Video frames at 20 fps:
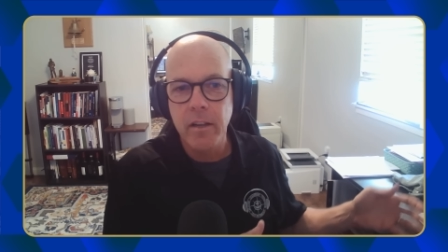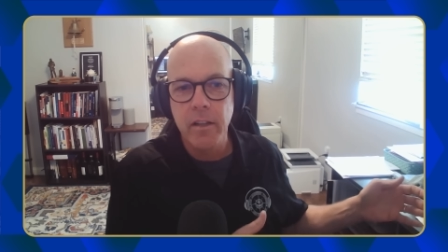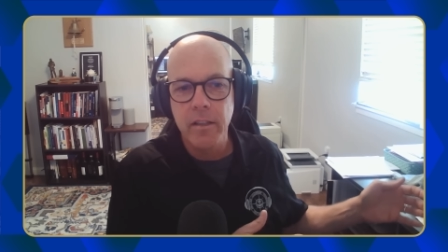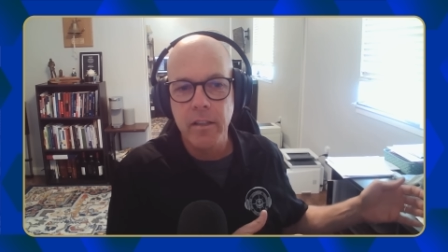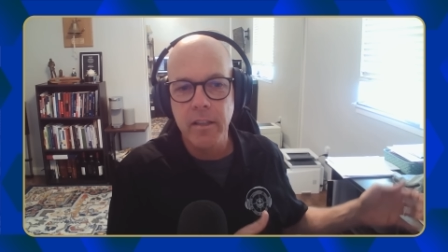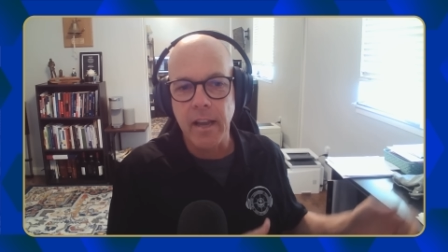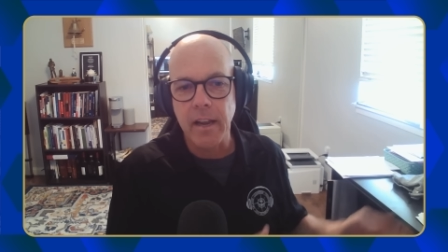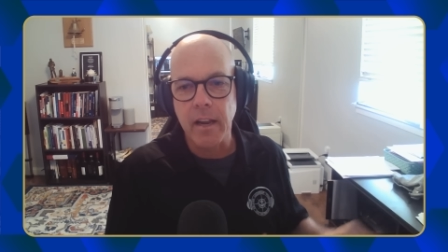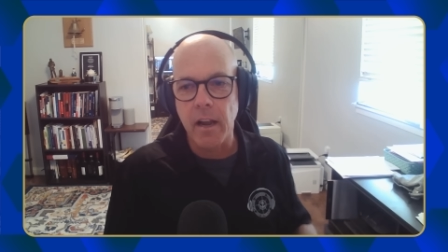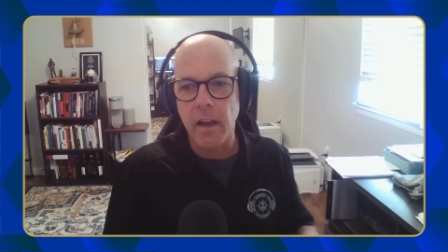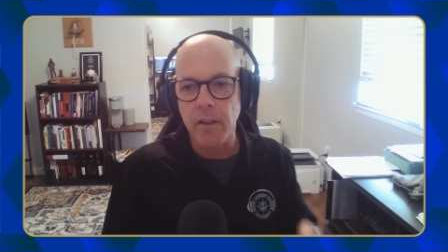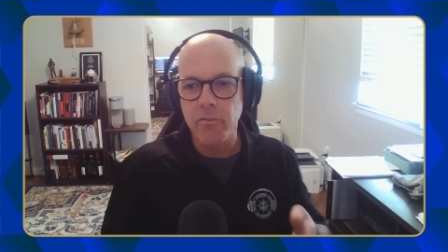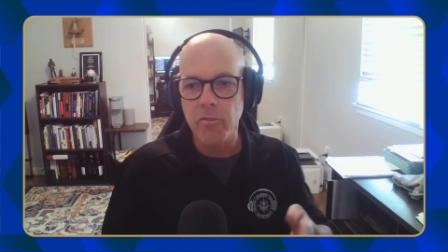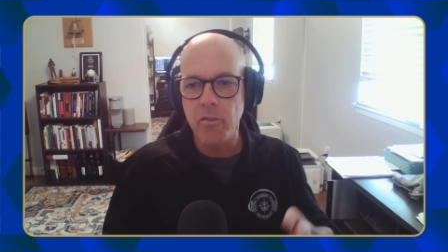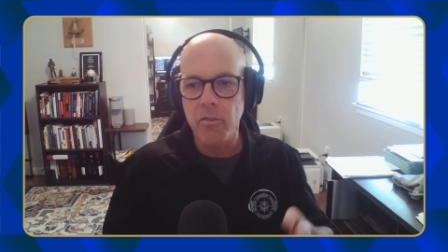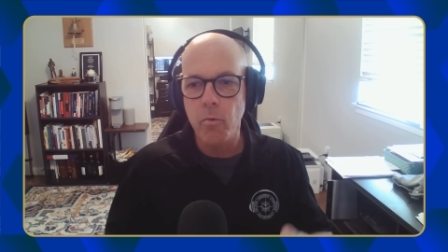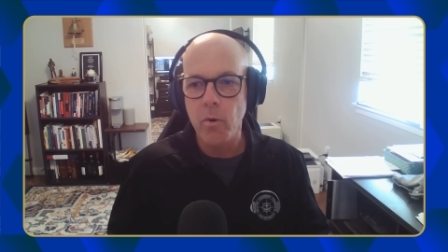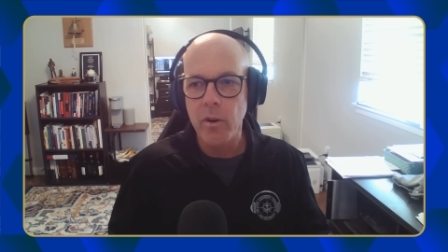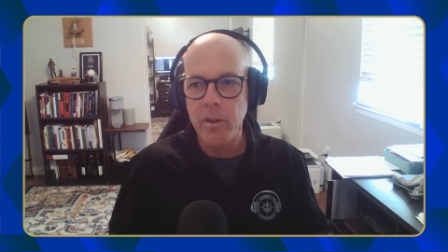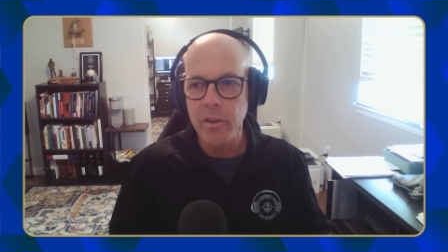that got you
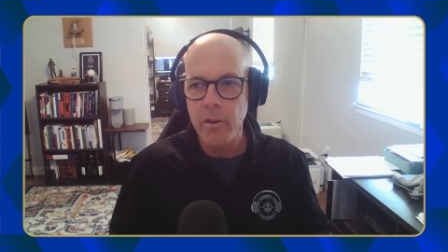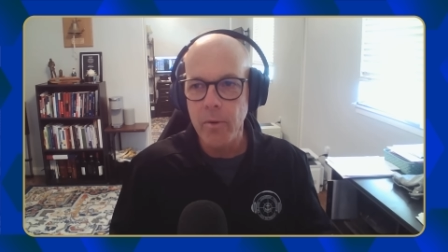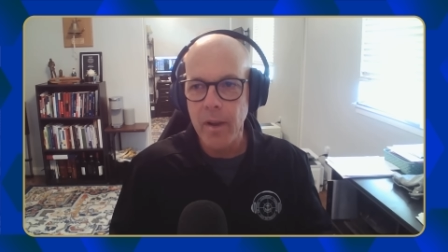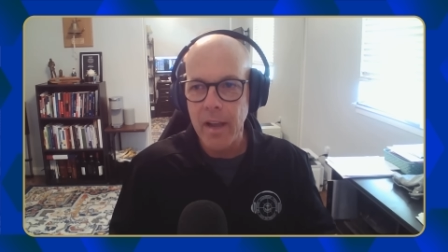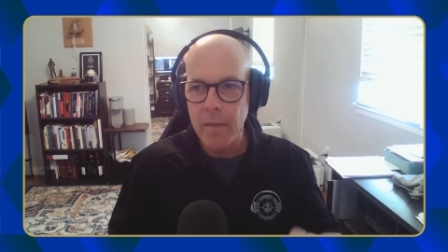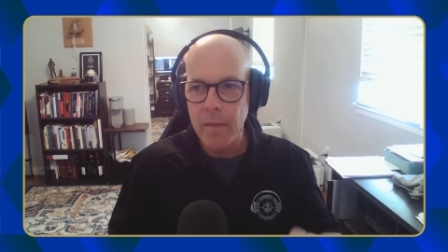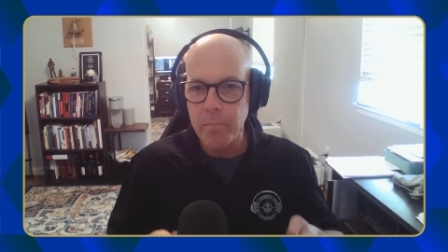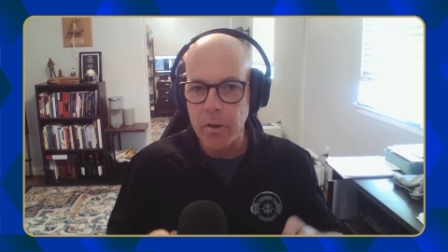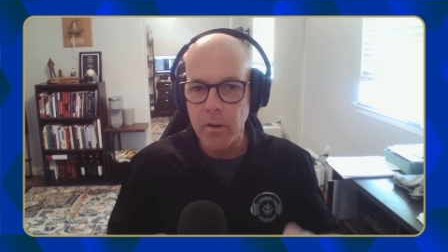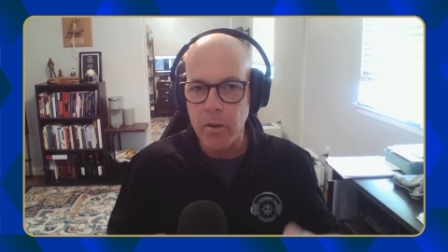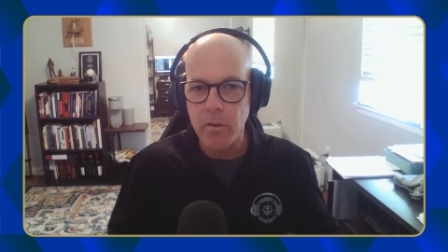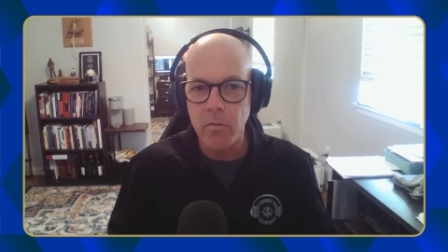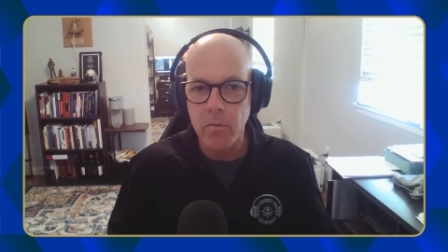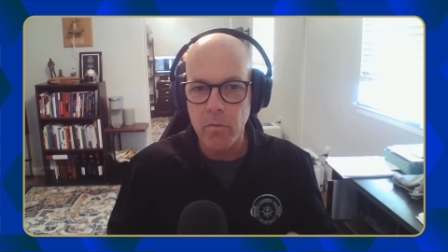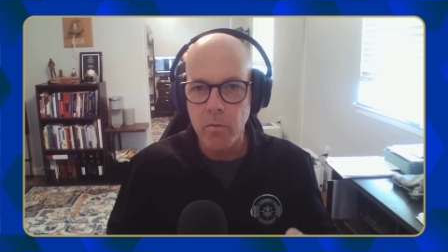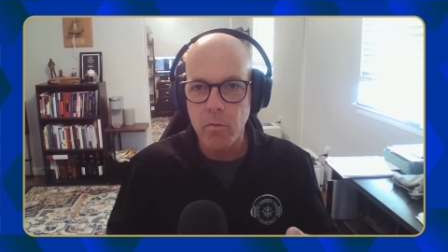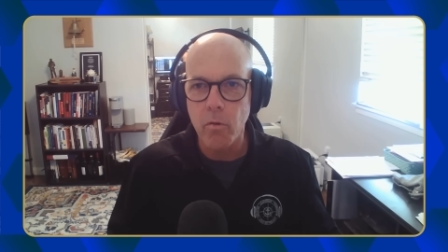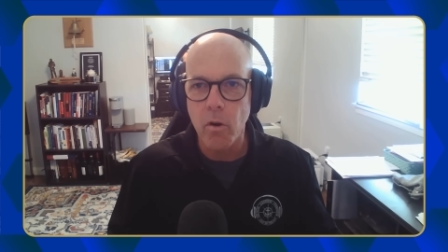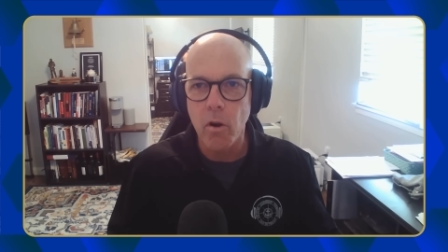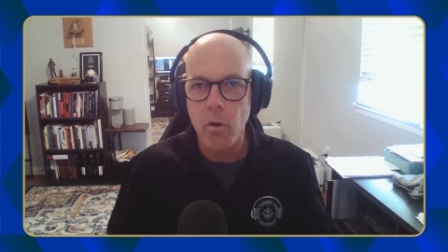to where you're at, but
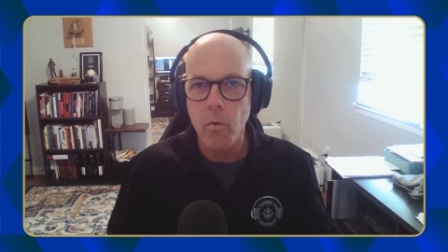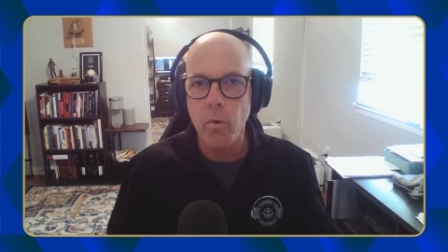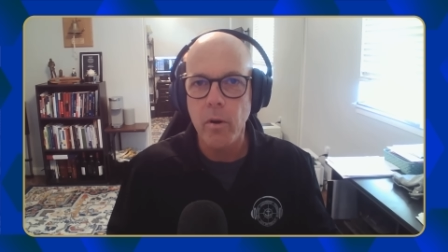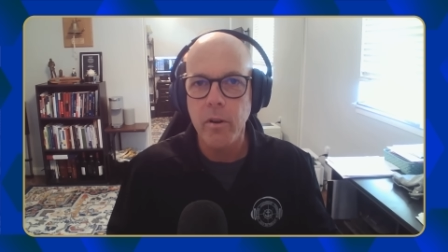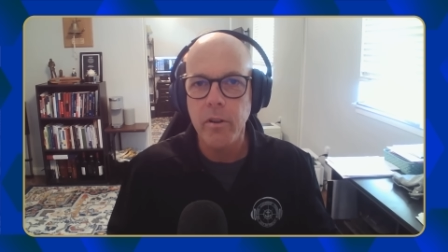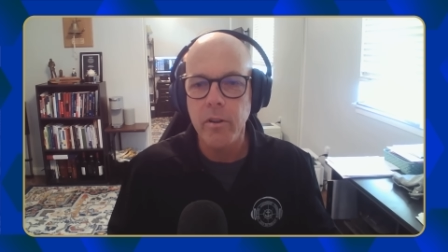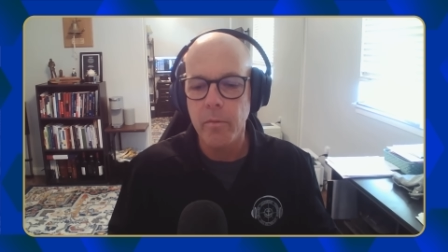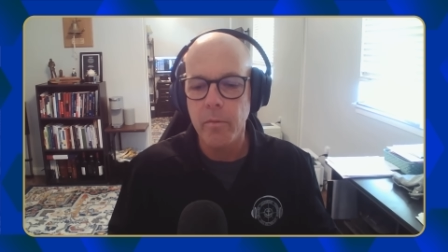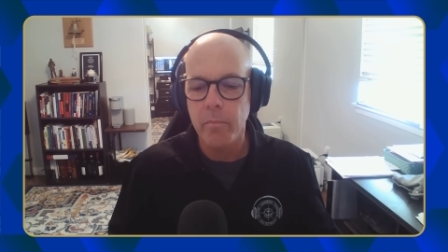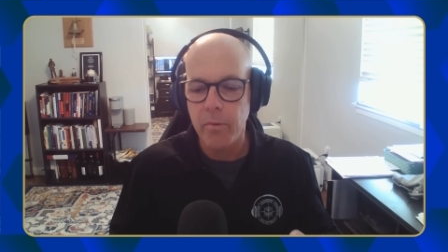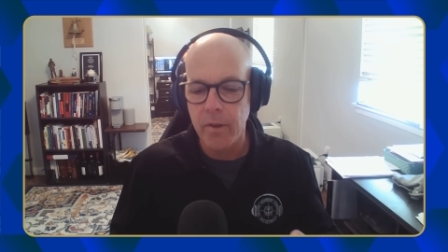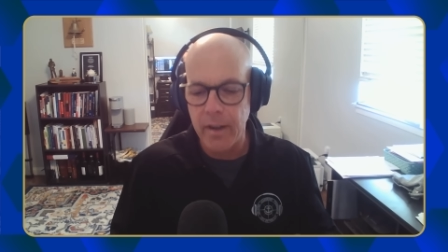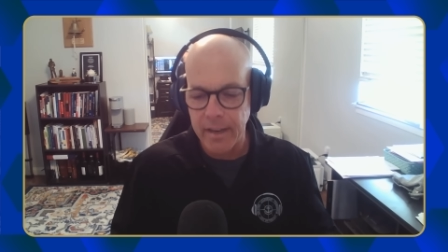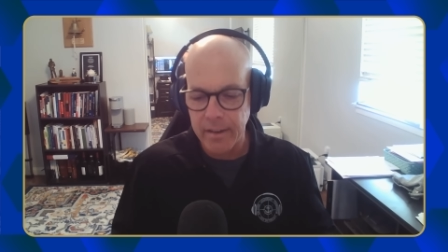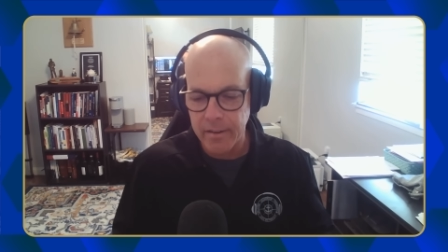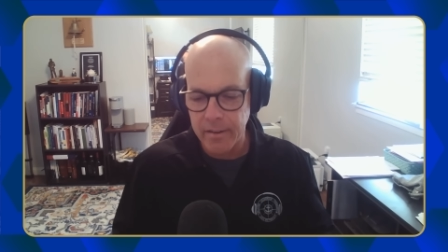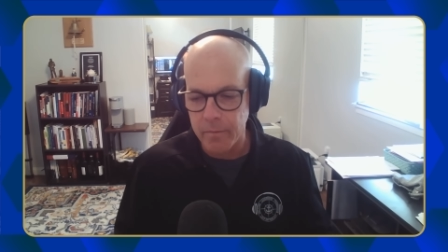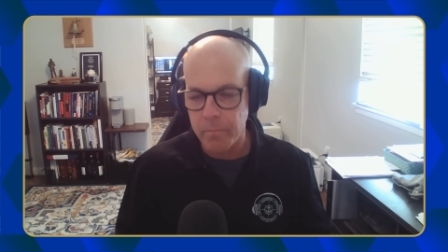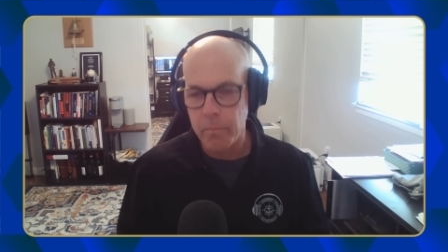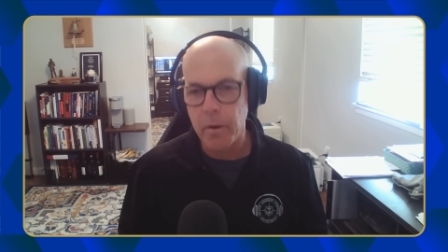grow where you're planted.